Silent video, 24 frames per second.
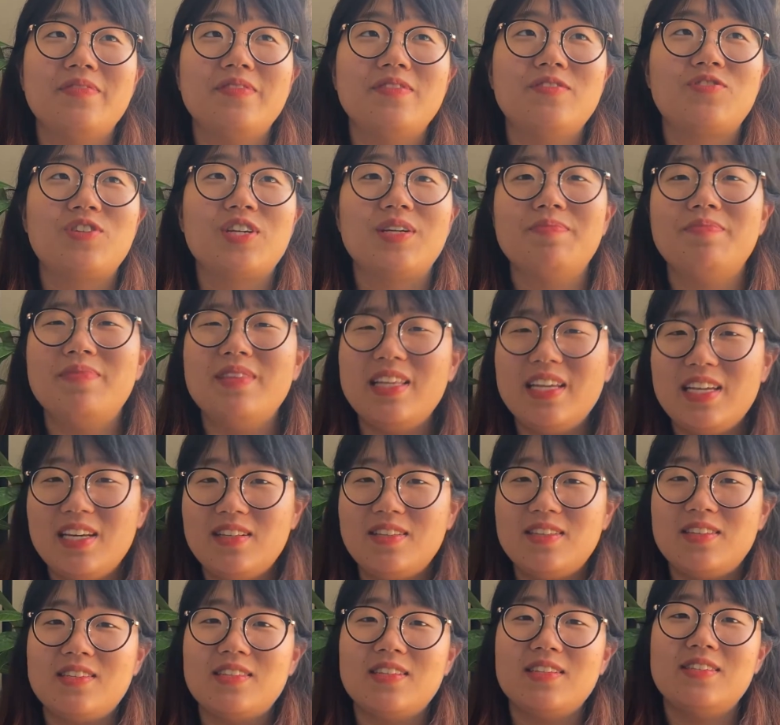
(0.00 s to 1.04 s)
dream
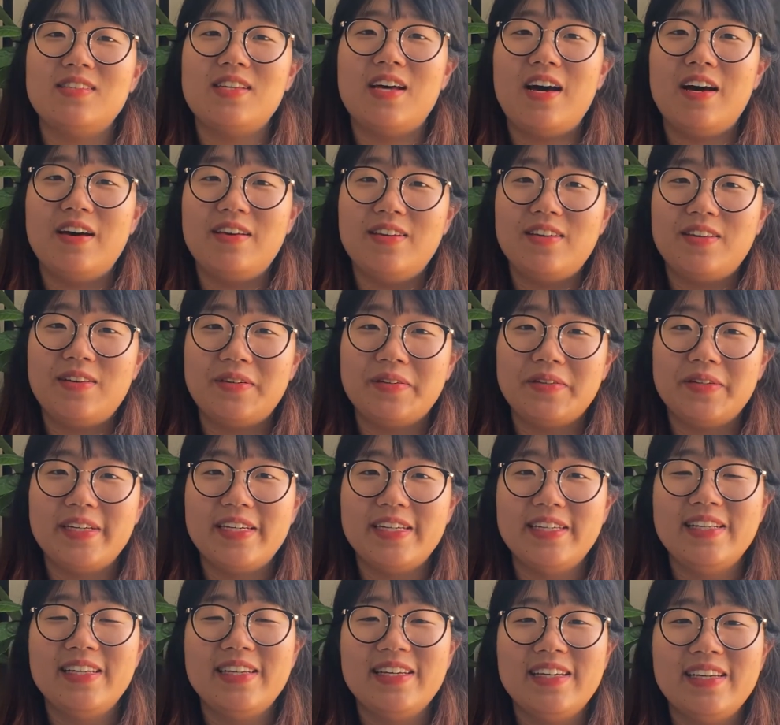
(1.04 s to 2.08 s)
knits, is that how you call
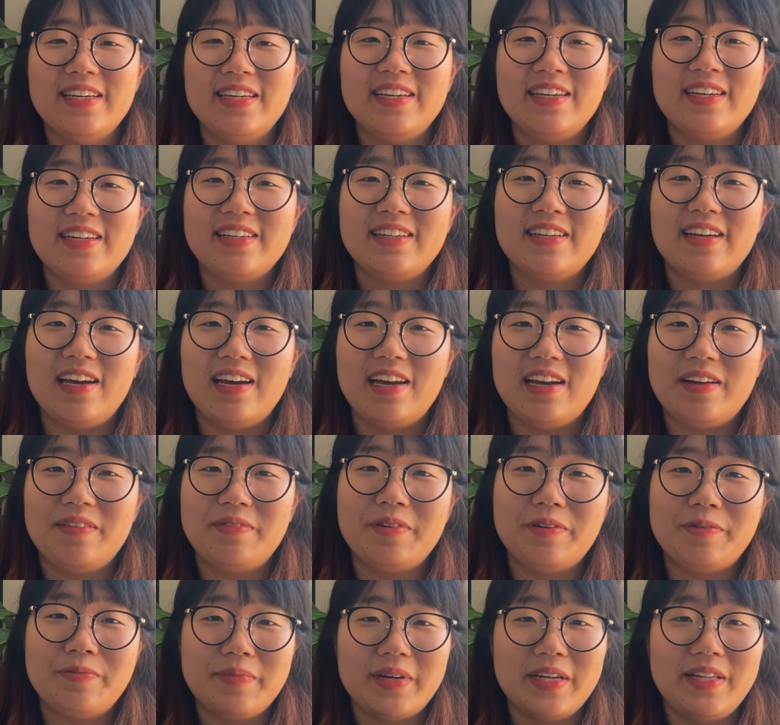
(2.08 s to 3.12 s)
it,
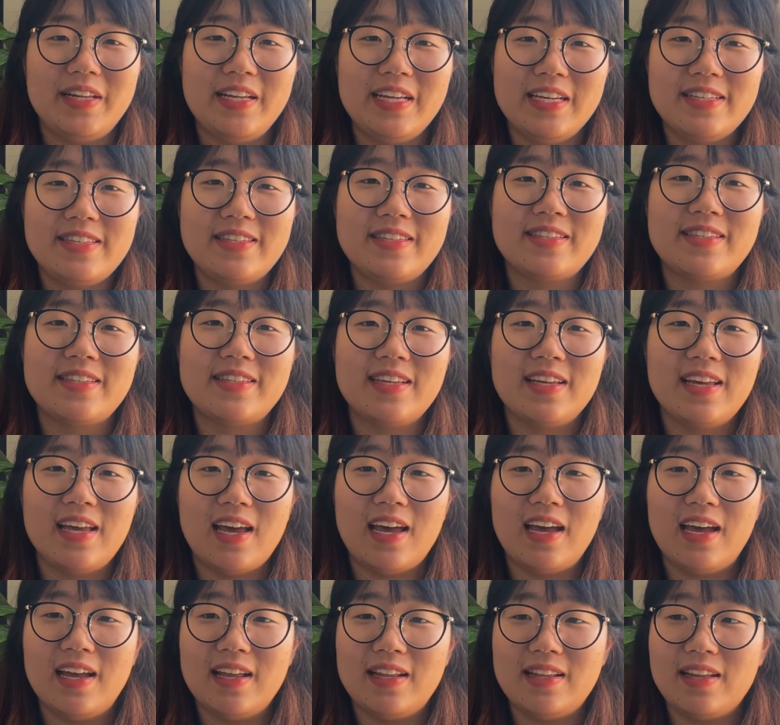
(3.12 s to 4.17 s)
on my list,
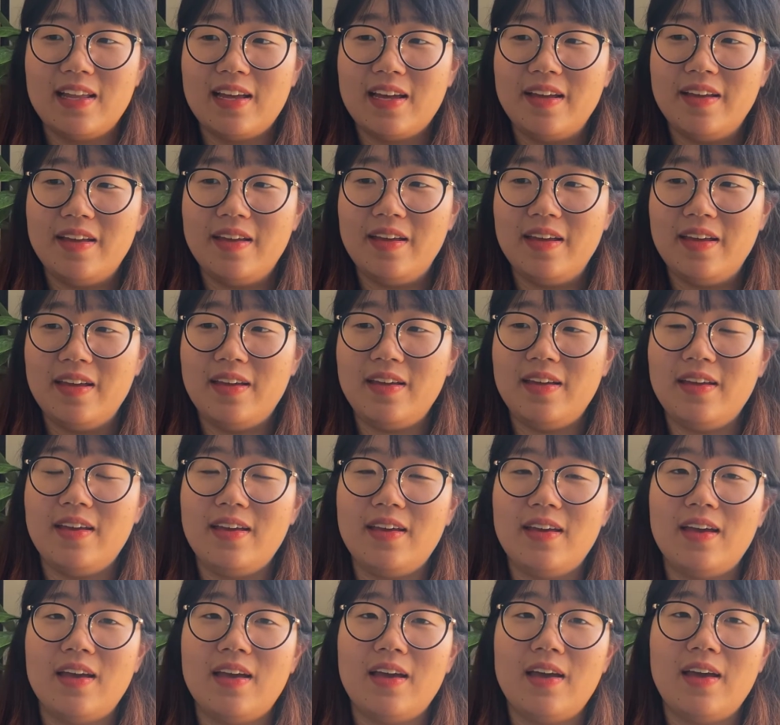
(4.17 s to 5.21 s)
and I
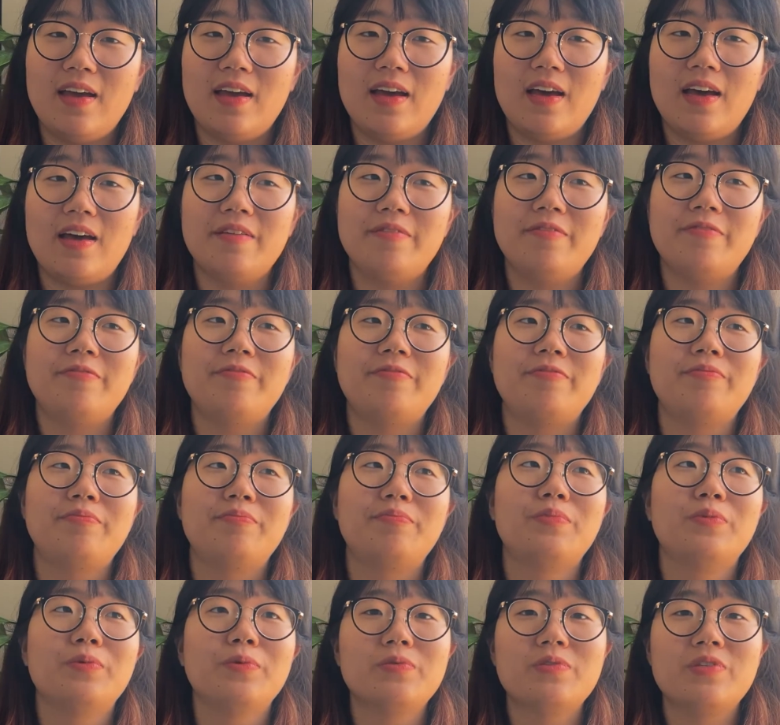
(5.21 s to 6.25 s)
have
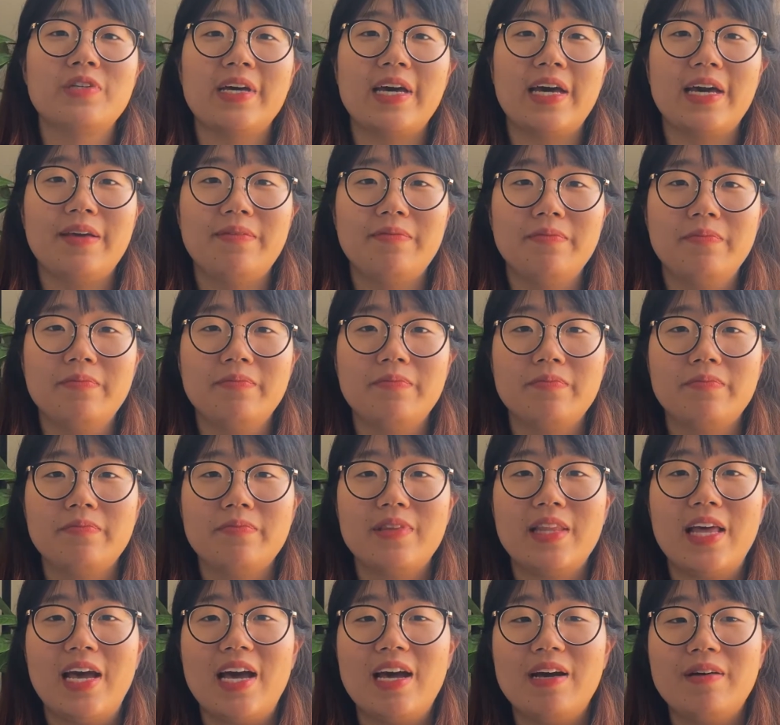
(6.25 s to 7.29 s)
more time
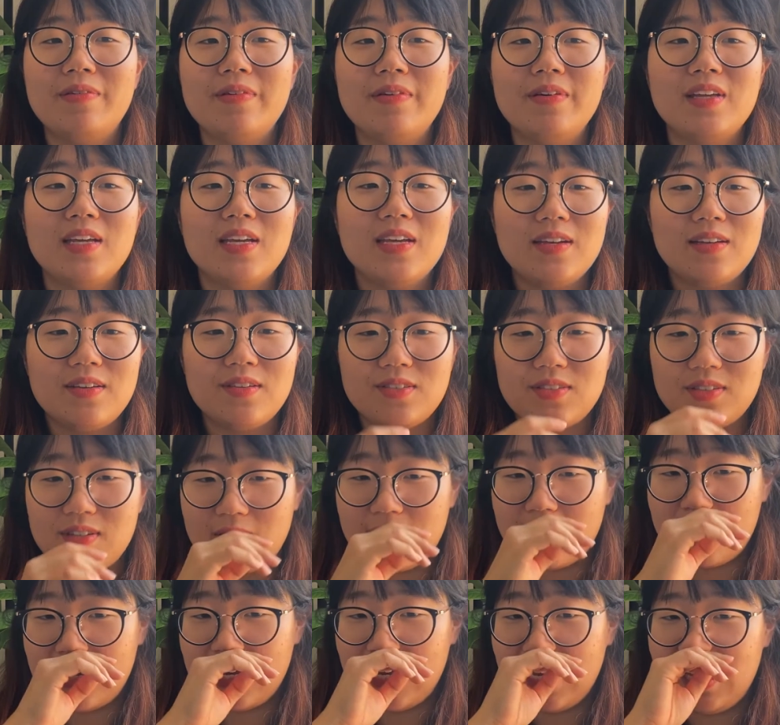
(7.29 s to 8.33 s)
now, so
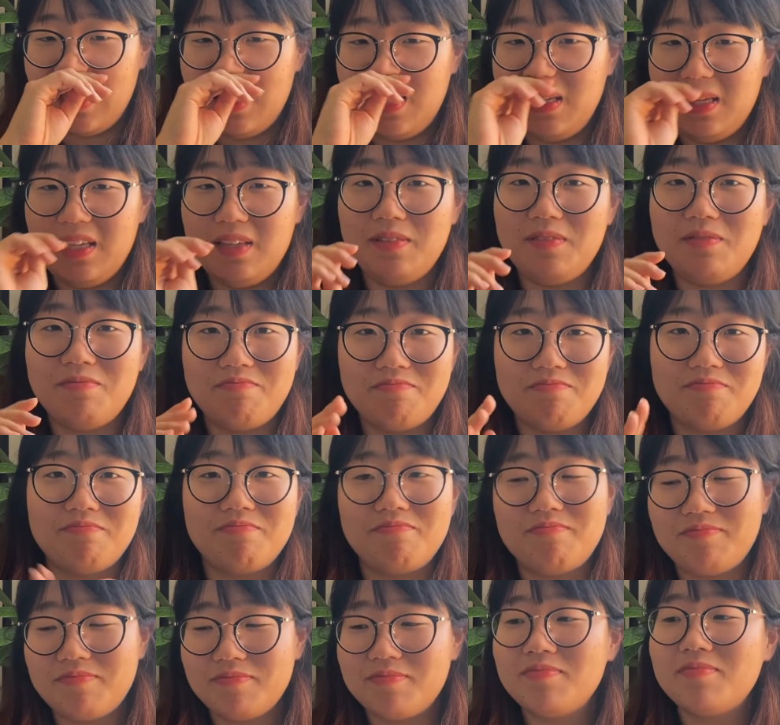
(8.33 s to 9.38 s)
I'm
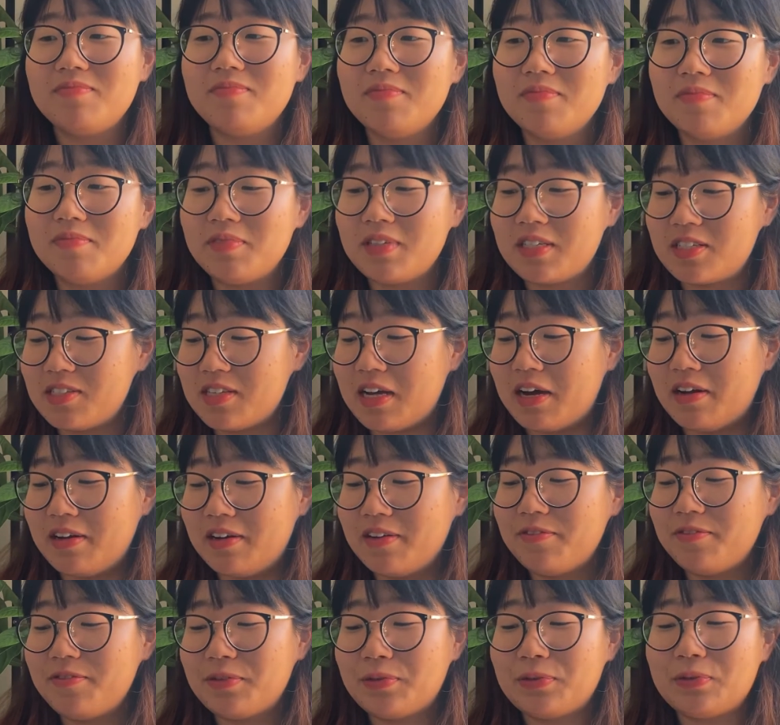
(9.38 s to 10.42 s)

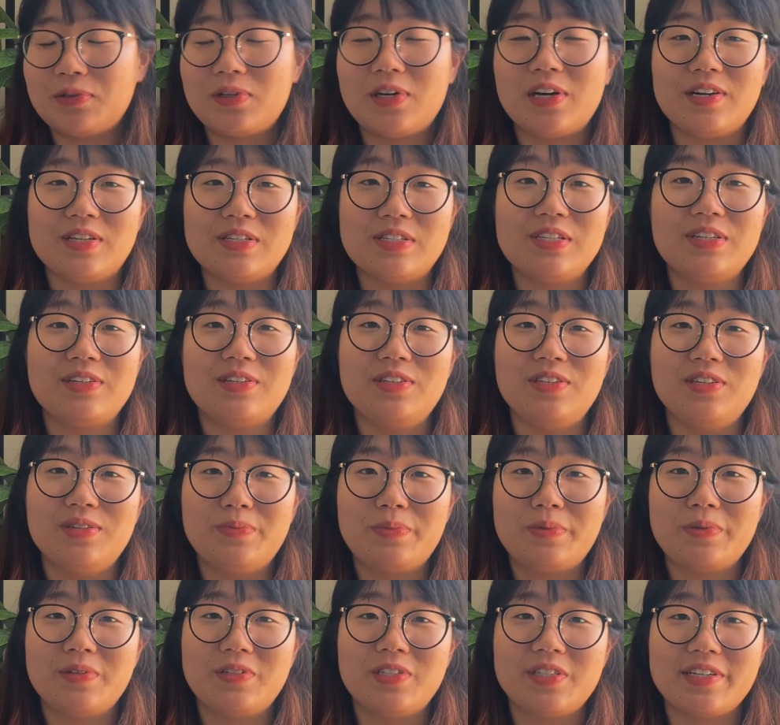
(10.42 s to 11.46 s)
excited for casting on new
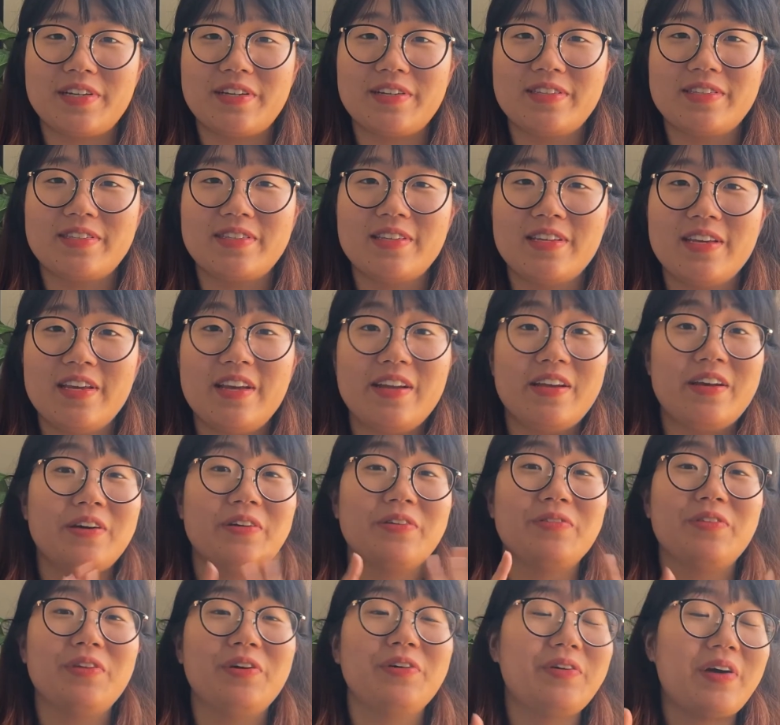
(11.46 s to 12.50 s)
projects,
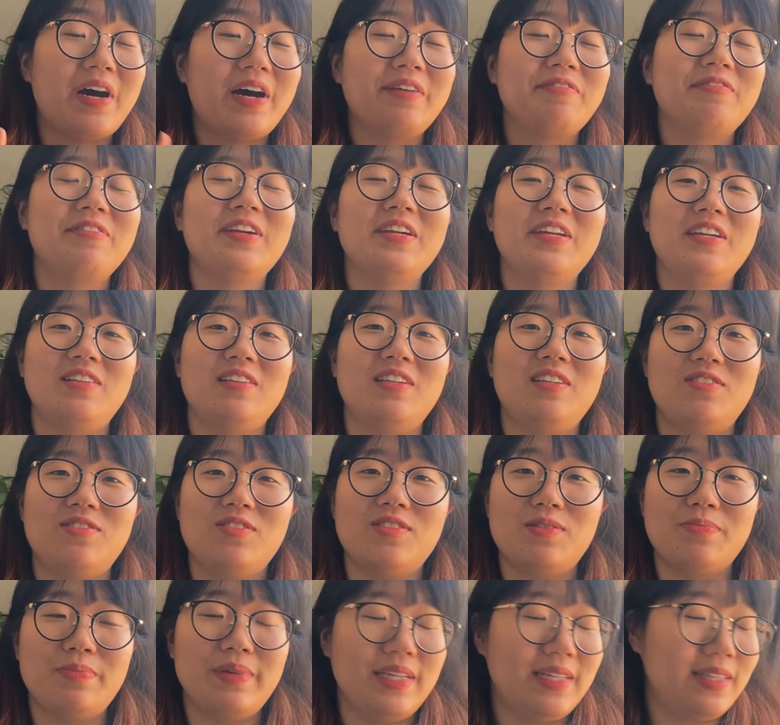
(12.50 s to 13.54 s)
although I really need to
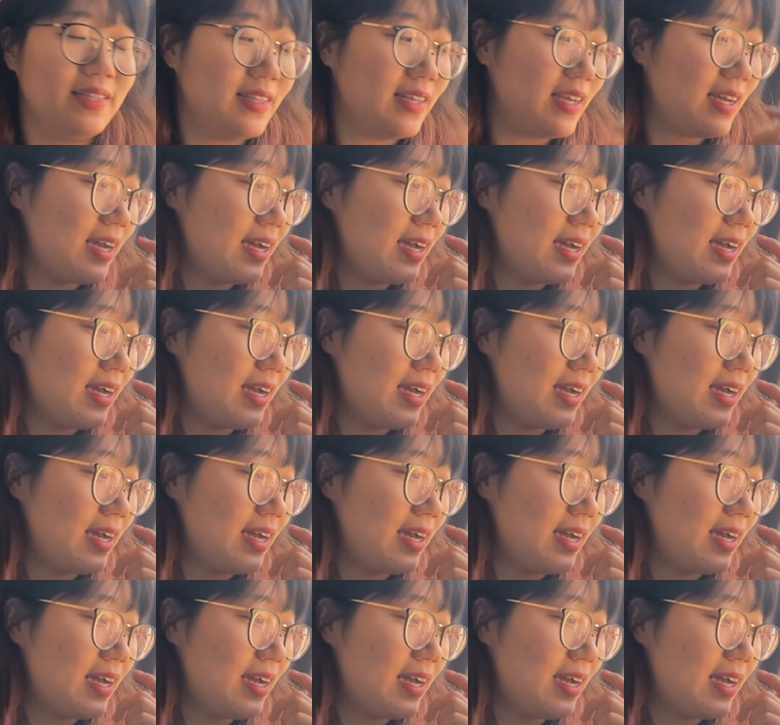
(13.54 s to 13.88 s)
spin.